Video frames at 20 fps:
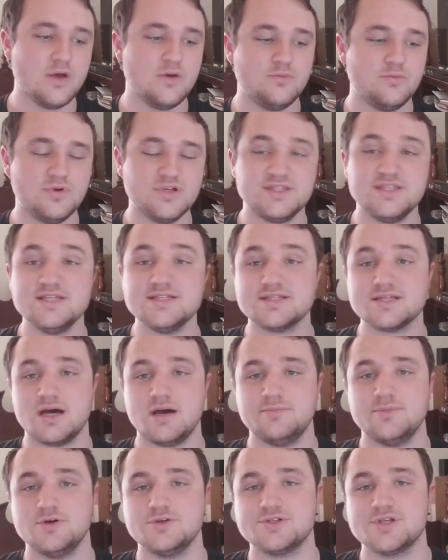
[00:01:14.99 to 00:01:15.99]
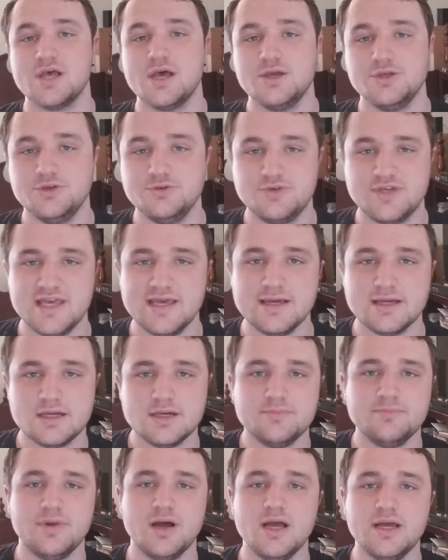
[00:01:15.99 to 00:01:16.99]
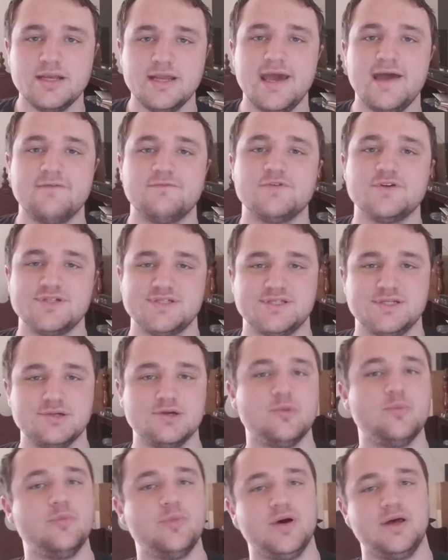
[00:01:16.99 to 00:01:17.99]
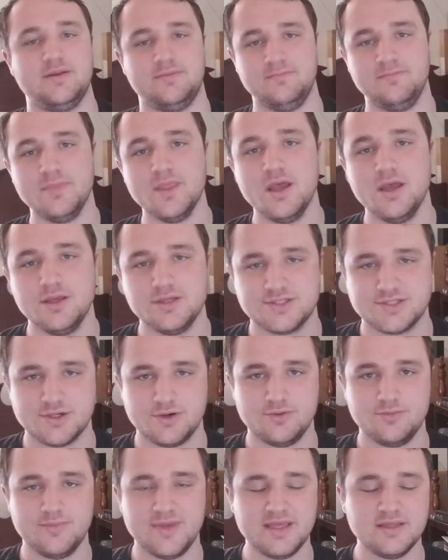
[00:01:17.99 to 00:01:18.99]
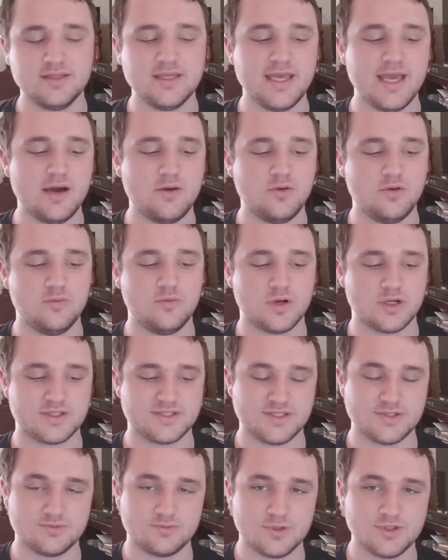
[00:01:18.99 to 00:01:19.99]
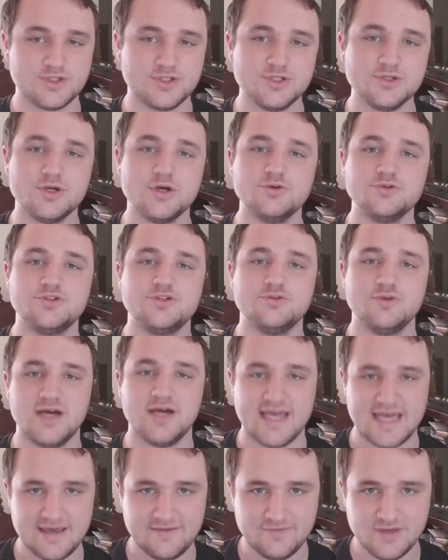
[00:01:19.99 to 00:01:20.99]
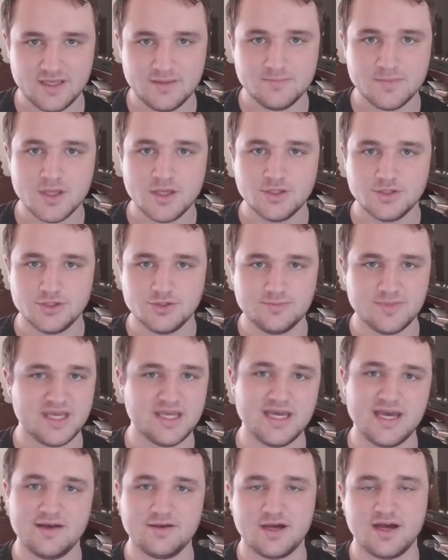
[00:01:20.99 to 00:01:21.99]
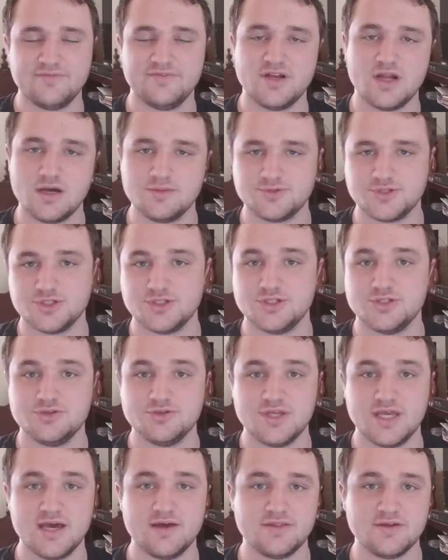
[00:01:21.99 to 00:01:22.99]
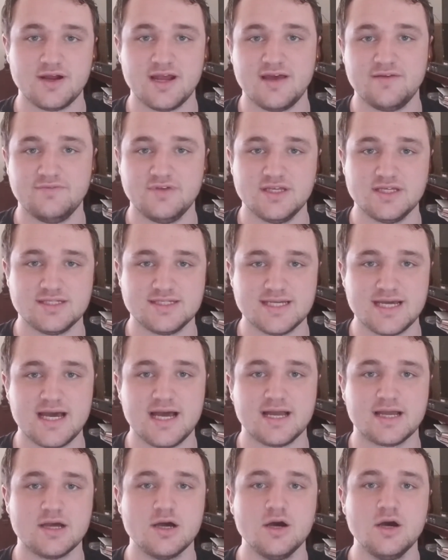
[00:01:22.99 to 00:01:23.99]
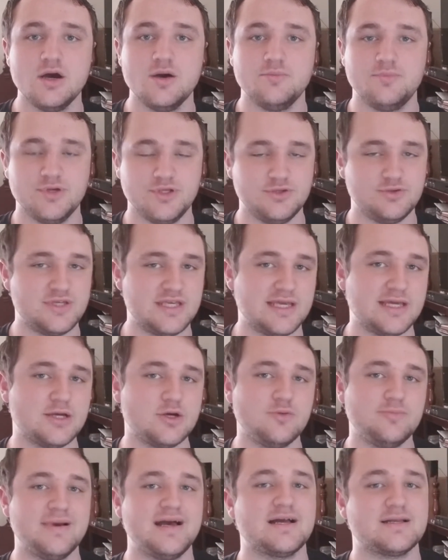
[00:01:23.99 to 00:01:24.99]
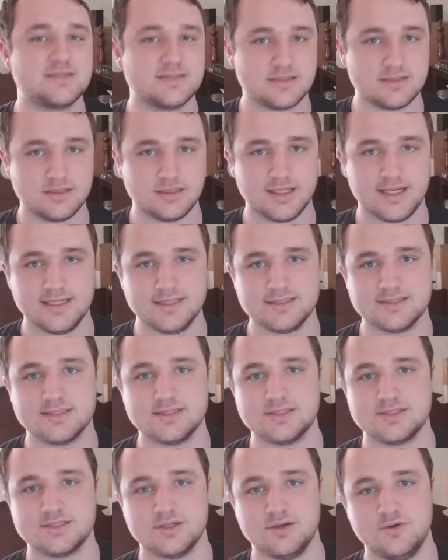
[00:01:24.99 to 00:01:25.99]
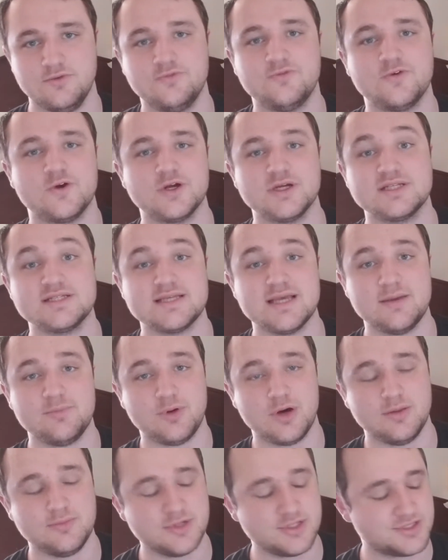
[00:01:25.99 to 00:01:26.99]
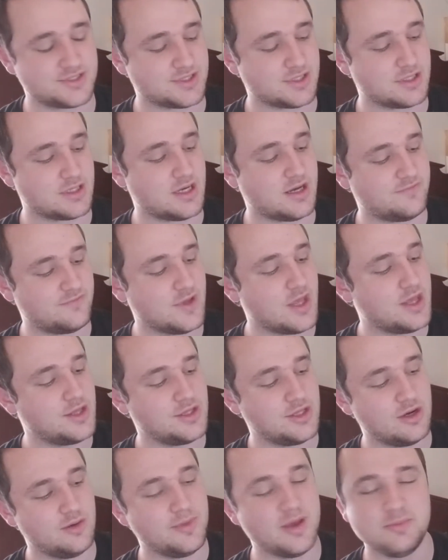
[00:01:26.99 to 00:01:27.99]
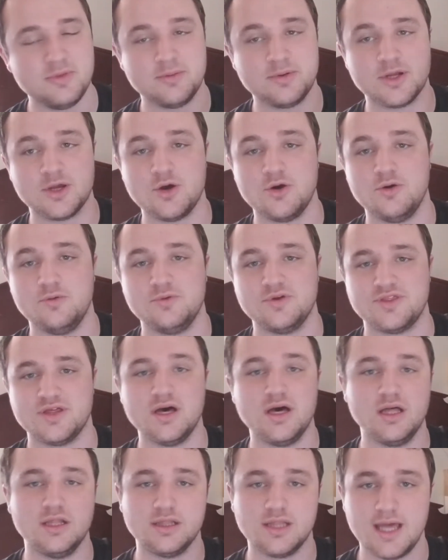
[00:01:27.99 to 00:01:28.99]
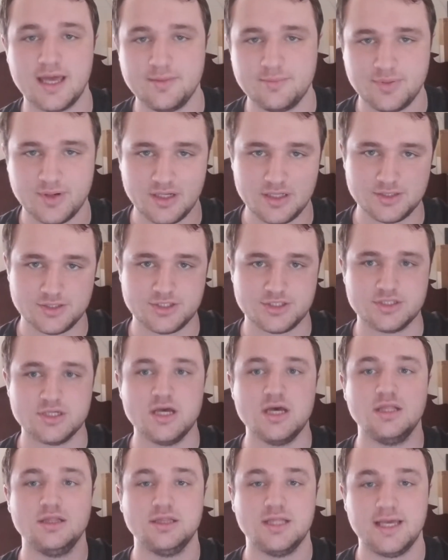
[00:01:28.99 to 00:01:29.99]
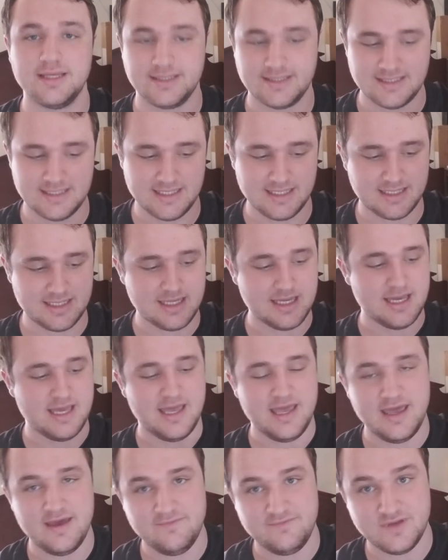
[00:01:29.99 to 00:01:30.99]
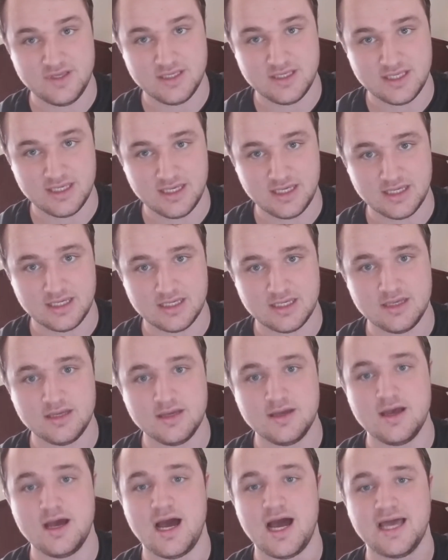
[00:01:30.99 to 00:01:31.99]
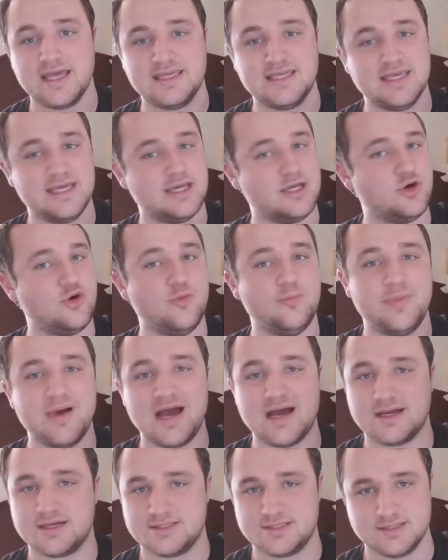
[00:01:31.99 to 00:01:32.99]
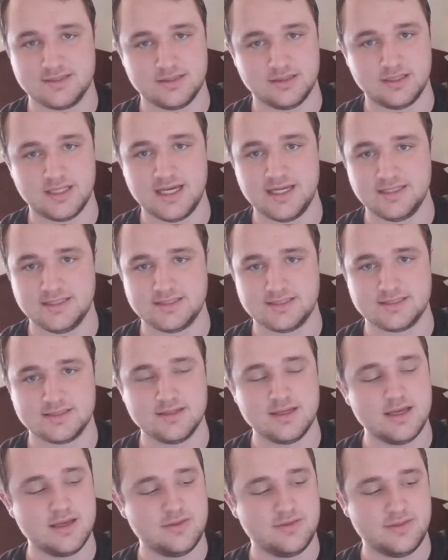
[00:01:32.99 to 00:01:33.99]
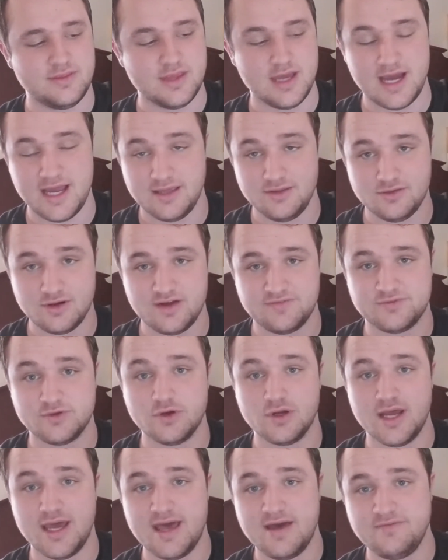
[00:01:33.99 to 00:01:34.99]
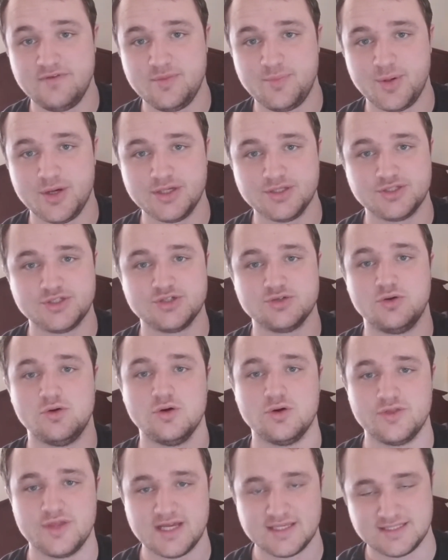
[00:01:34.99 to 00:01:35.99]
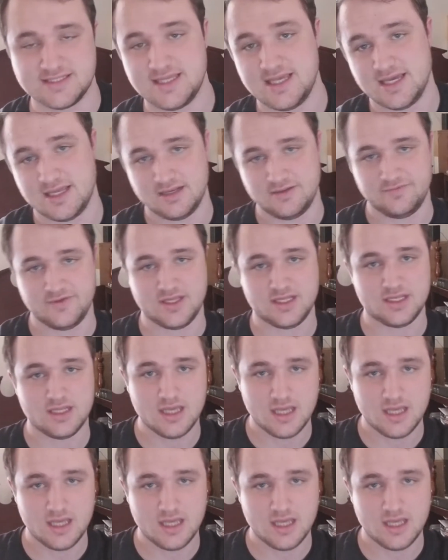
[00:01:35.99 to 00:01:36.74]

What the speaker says: With these combos, you can't combine every single button. So mainly how it works is once you go to a heavy, you may have an option to do the other heavy attack, but you can't go back to the lights. So for example, I'm going to start off, maybe I'm going to go in with a light punch, light kick, heavy kick. I can't go back to the lights. I either have to go to heavy punch or that's the end of it.